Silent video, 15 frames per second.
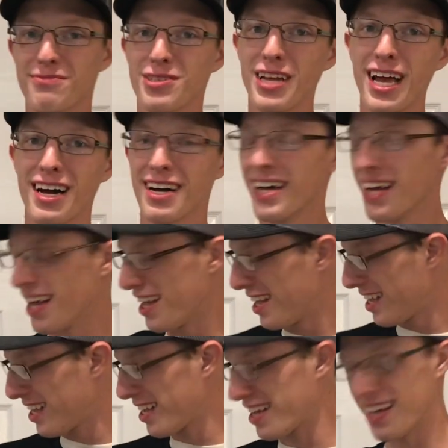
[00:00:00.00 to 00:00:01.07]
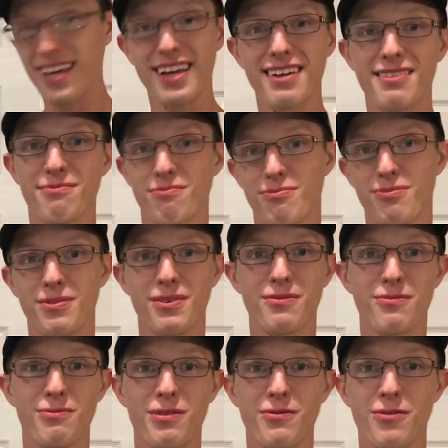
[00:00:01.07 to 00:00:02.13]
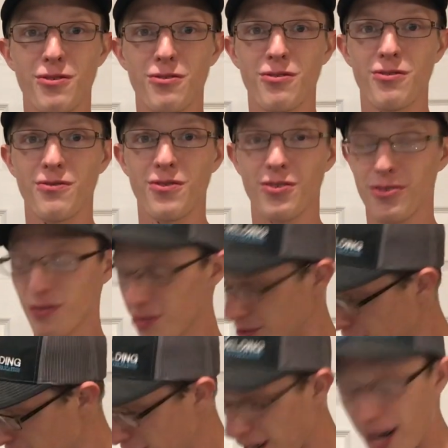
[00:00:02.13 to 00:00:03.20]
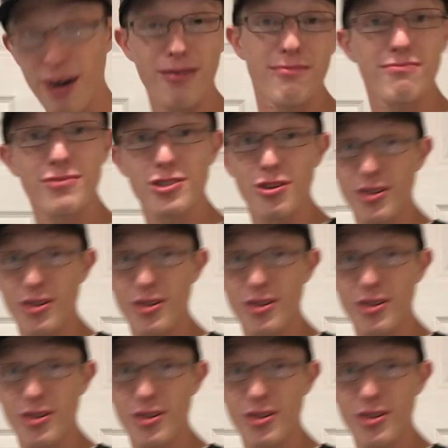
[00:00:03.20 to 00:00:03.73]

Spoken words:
so yeah, before further ado, I'll show